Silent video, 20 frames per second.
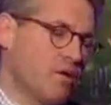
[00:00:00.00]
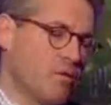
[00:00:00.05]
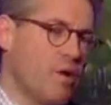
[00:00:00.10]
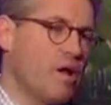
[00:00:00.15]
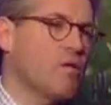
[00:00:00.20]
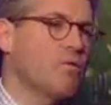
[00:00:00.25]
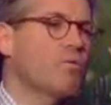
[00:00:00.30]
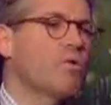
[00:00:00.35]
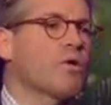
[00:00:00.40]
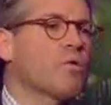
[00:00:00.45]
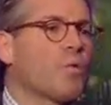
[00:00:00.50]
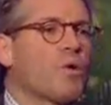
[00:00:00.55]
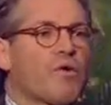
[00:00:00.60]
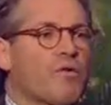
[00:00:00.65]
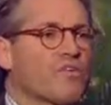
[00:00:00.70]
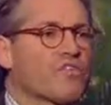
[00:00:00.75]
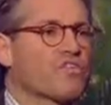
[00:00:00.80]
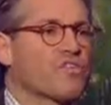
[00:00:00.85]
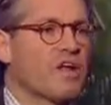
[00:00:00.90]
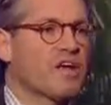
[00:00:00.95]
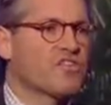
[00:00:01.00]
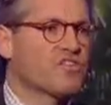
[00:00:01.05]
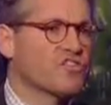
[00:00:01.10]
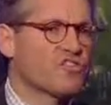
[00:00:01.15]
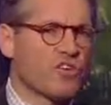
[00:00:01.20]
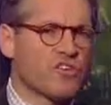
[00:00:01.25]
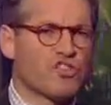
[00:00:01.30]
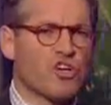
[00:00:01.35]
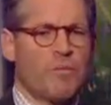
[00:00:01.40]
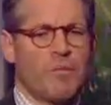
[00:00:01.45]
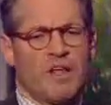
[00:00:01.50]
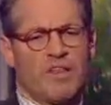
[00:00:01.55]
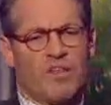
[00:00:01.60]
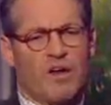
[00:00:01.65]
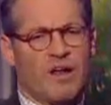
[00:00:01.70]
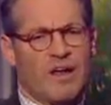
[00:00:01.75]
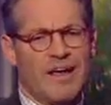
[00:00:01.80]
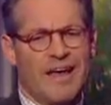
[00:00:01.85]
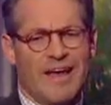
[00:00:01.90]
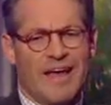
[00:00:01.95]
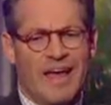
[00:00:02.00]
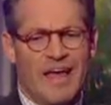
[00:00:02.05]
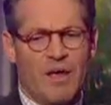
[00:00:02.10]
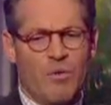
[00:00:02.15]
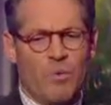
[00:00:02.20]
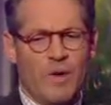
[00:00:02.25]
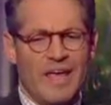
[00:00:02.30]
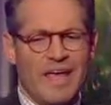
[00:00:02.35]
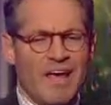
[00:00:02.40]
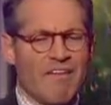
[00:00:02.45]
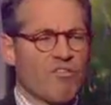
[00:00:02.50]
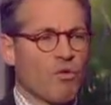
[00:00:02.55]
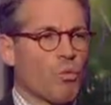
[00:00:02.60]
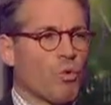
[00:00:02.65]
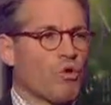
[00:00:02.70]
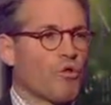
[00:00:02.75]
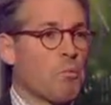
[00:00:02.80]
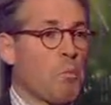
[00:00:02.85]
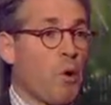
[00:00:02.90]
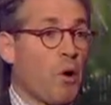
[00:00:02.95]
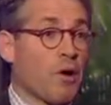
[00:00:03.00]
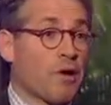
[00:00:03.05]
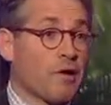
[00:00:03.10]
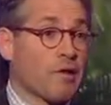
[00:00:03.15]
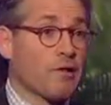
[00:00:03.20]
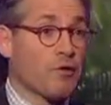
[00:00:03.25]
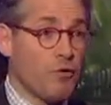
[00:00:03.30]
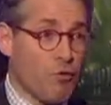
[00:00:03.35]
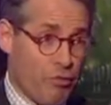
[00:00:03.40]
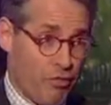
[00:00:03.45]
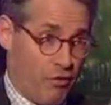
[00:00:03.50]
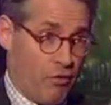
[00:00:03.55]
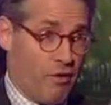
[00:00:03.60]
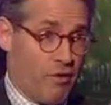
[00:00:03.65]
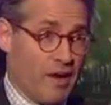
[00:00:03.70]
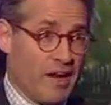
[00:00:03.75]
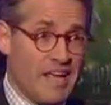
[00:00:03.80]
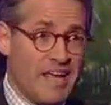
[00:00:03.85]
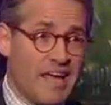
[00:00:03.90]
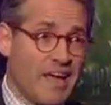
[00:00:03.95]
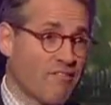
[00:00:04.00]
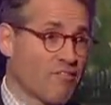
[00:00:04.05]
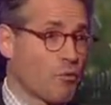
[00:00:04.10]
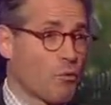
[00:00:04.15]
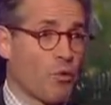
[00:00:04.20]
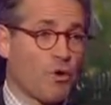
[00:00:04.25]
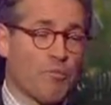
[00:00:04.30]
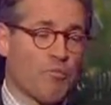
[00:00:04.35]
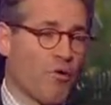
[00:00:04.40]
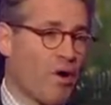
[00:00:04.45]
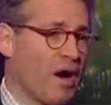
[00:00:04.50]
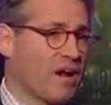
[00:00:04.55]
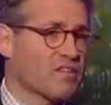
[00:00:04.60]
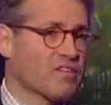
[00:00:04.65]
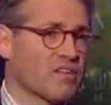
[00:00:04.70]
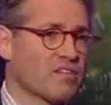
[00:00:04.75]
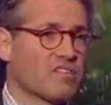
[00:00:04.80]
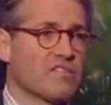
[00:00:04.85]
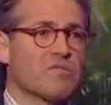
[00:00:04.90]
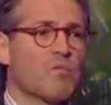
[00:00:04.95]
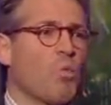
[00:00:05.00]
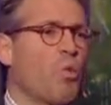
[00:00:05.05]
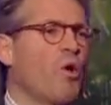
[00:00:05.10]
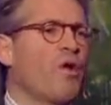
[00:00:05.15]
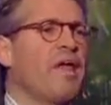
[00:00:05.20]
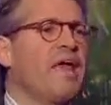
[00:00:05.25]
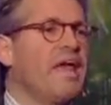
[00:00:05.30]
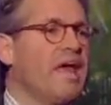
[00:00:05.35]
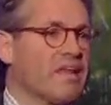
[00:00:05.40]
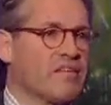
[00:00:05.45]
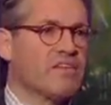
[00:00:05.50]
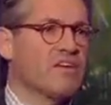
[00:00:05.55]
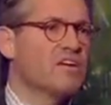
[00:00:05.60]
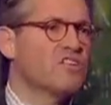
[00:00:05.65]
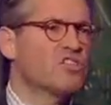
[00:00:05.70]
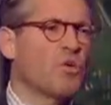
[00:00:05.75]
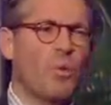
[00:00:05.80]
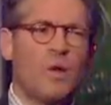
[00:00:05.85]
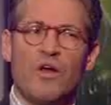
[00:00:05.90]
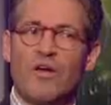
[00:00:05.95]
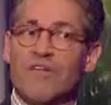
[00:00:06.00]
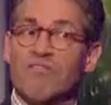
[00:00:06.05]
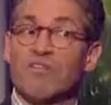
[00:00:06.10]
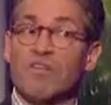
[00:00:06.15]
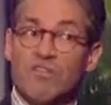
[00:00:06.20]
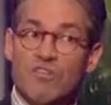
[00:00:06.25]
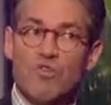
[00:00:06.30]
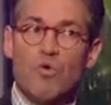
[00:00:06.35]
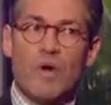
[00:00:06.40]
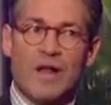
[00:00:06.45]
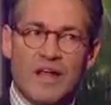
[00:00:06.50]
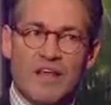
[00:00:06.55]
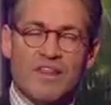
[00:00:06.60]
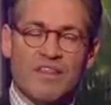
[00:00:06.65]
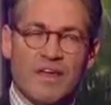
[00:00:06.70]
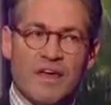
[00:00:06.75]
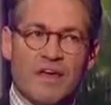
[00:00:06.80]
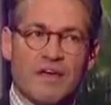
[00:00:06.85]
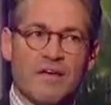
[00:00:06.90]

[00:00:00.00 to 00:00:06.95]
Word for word: You go, well, we're, we're a Christian nation. So Germany thought, hey, we gave the world Martin Luther, and he gave the world Protestantism. Right. We're it. So we don't have to do anything.